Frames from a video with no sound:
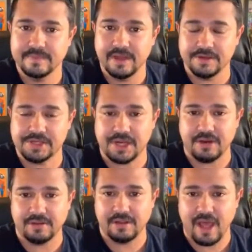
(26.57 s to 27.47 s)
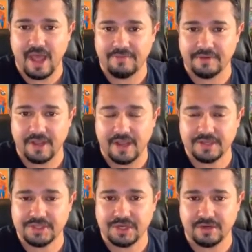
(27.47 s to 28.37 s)
Oh, share the live, you
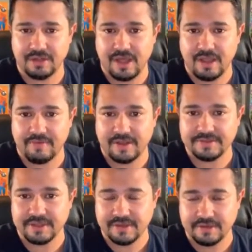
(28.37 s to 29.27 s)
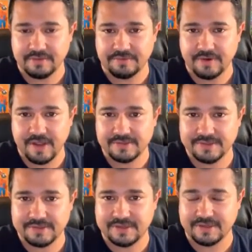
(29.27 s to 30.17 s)
guys. Share the live out to all your friends.
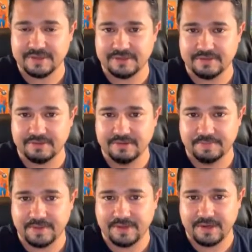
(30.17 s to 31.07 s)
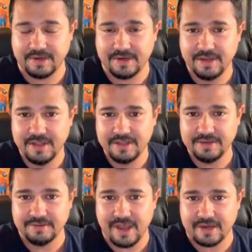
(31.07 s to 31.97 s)
Let's get a good group in here.
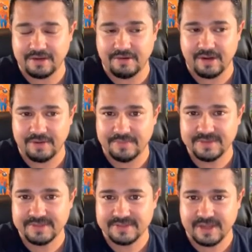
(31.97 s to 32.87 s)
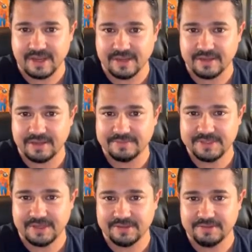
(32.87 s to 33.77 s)
You're not gonna want to miss a second. I'm
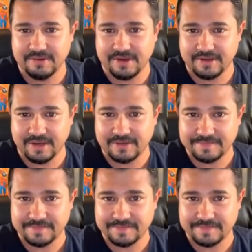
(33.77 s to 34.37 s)
telling you right now.